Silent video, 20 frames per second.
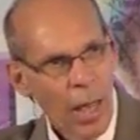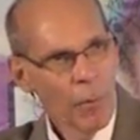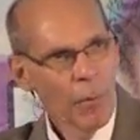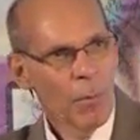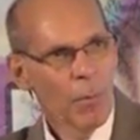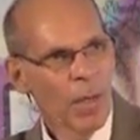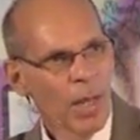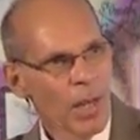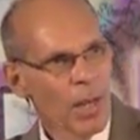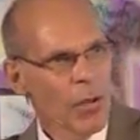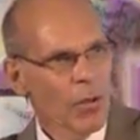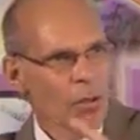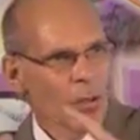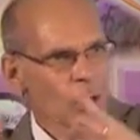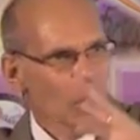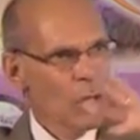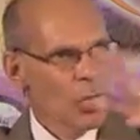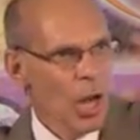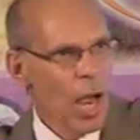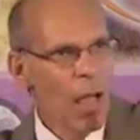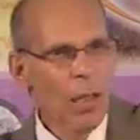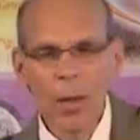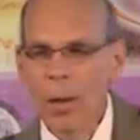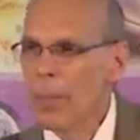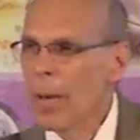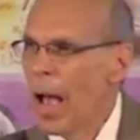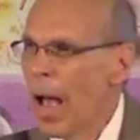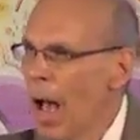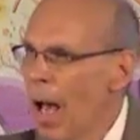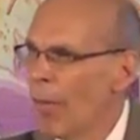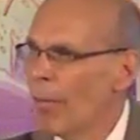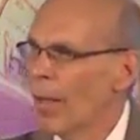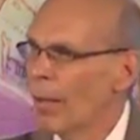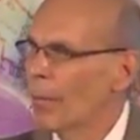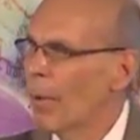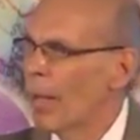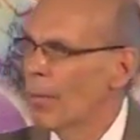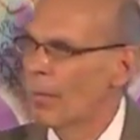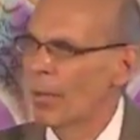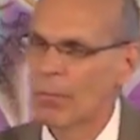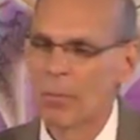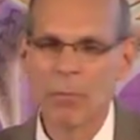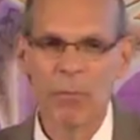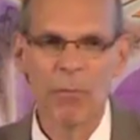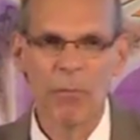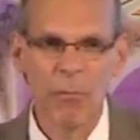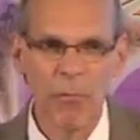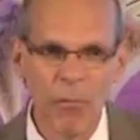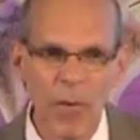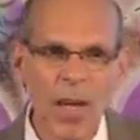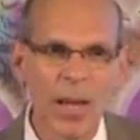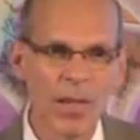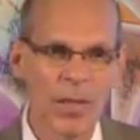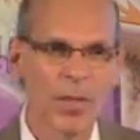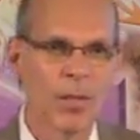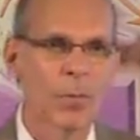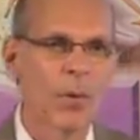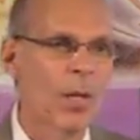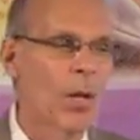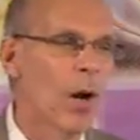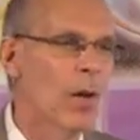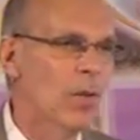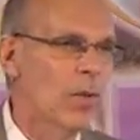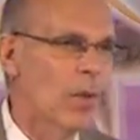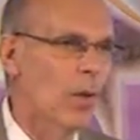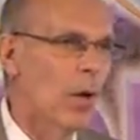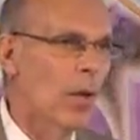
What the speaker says: And we begin to tell them how they might be fixed in regards to